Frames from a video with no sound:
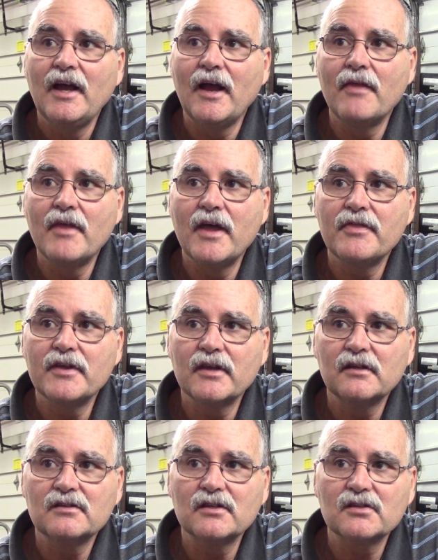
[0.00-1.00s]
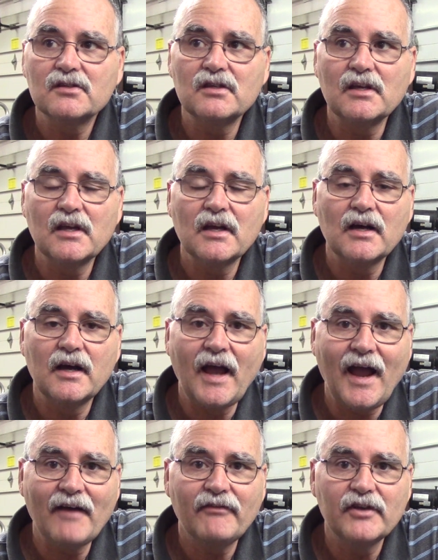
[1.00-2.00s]
and then the existing
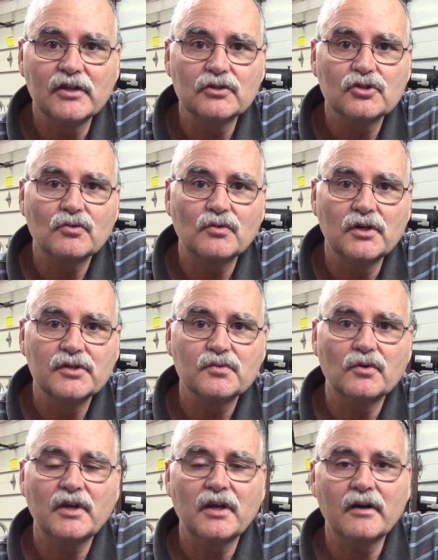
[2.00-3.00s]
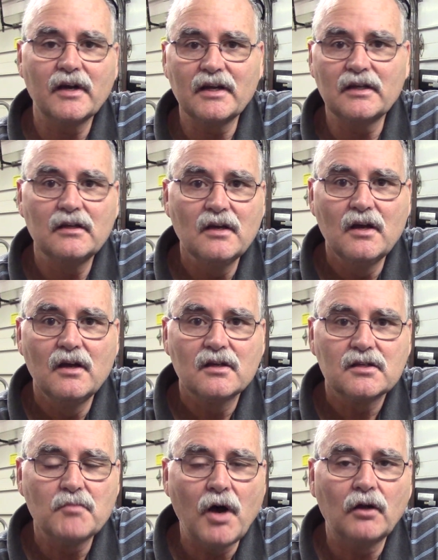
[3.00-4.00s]
1/2-inch ones will carry any
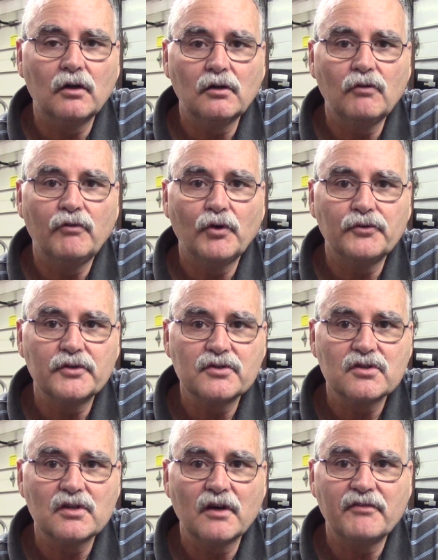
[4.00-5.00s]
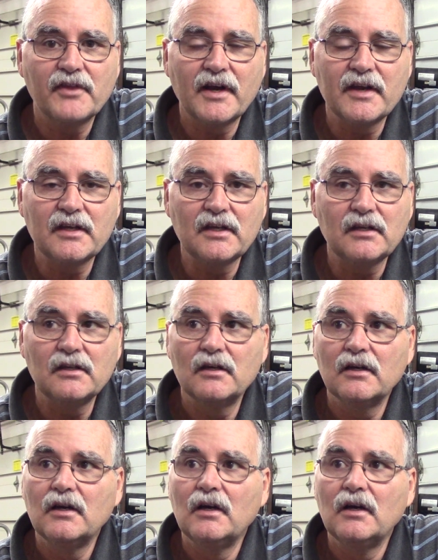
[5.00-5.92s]
smaller low voltage stuff that I need.